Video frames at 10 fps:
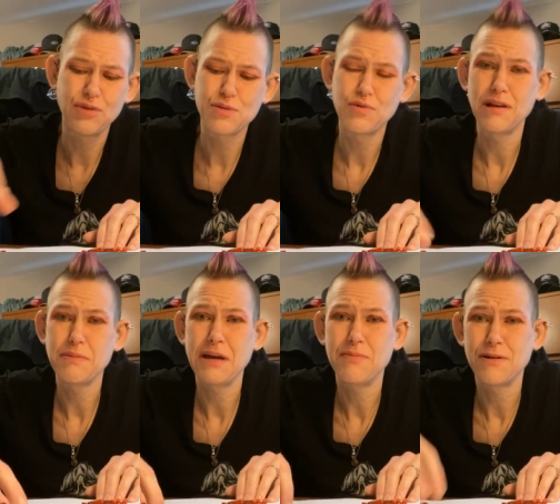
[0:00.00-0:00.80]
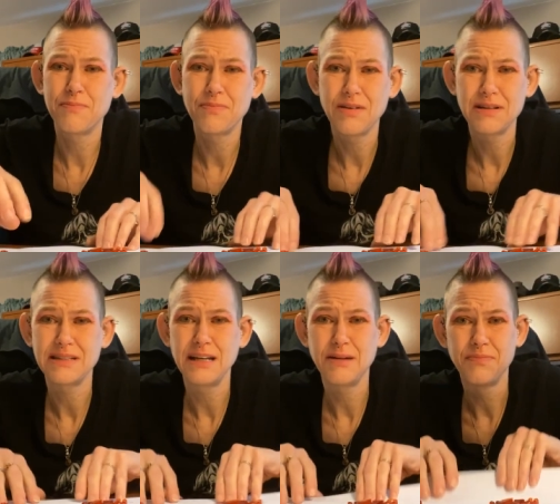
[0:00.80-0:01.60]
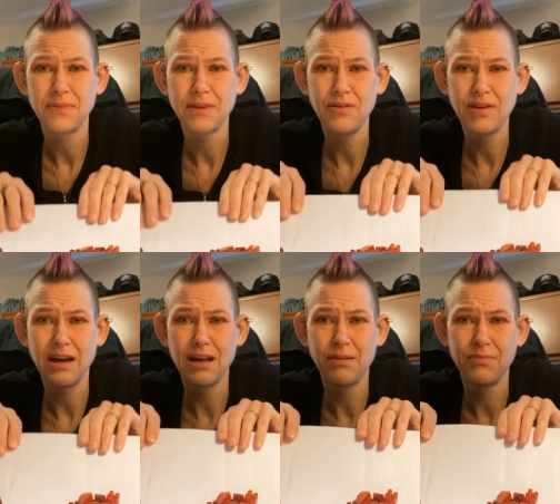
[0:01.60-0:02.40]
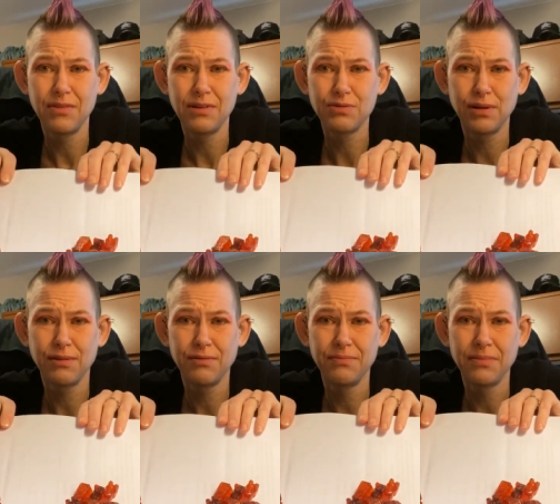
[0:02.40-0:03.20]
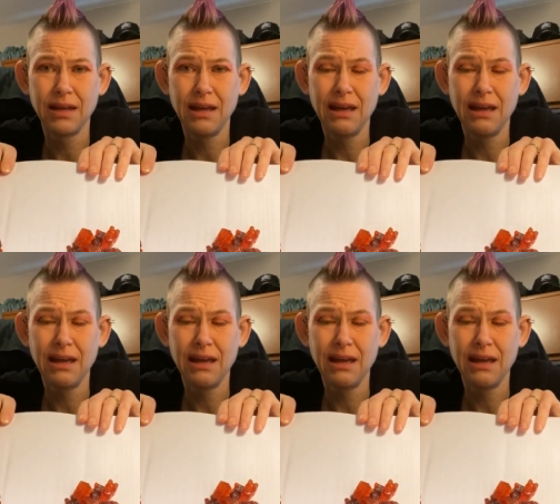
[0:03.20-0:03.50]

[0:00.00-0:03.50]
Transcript: Push them around the paper. You can see them. You count them. There's 12.